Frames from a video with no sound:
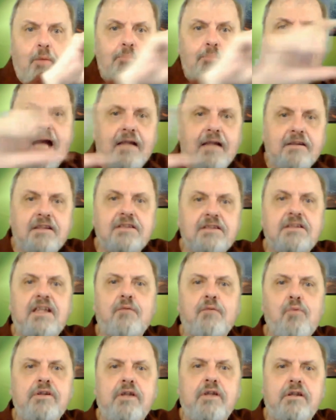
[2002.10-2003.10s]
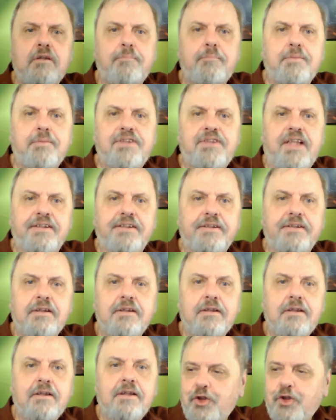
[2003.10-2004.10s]
all balanced at 100%
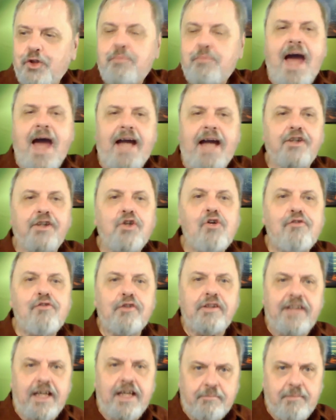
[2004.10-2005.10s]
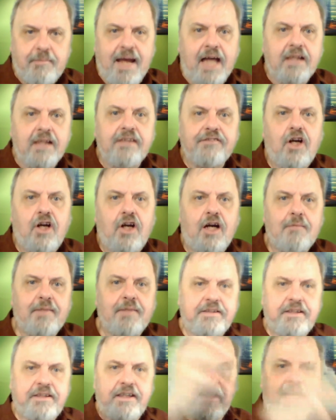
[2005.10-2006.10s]
you pack an overnight bag of
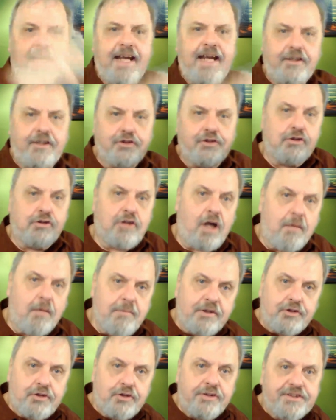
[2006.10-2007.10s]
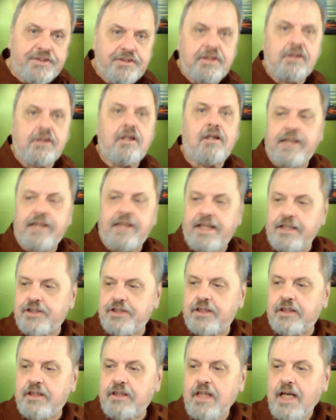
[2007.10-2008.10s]
karmic DNA to come into this
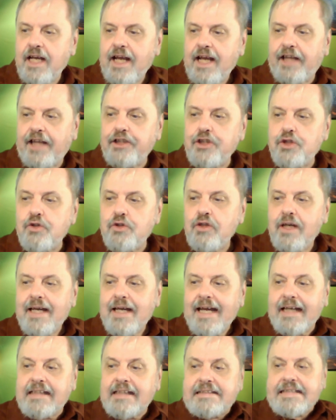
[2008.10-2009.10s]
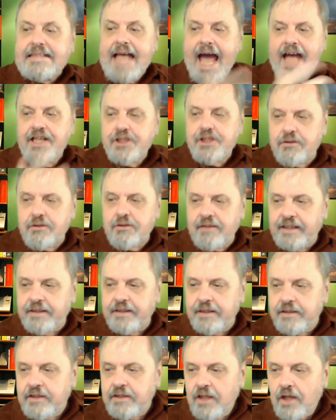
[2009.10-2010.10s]
incarnation, and you
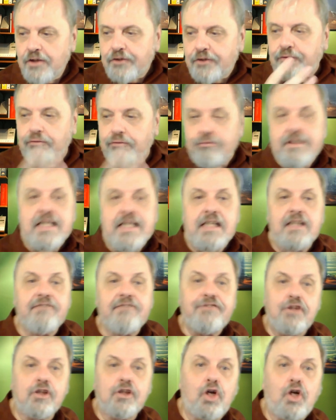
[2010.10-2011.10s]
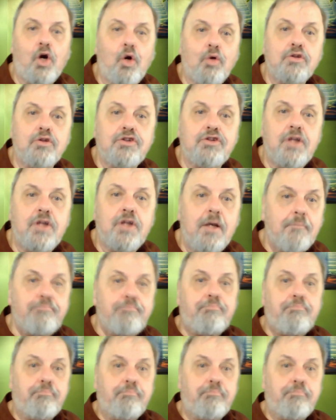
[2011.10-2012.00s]
exaggerated three of your codes,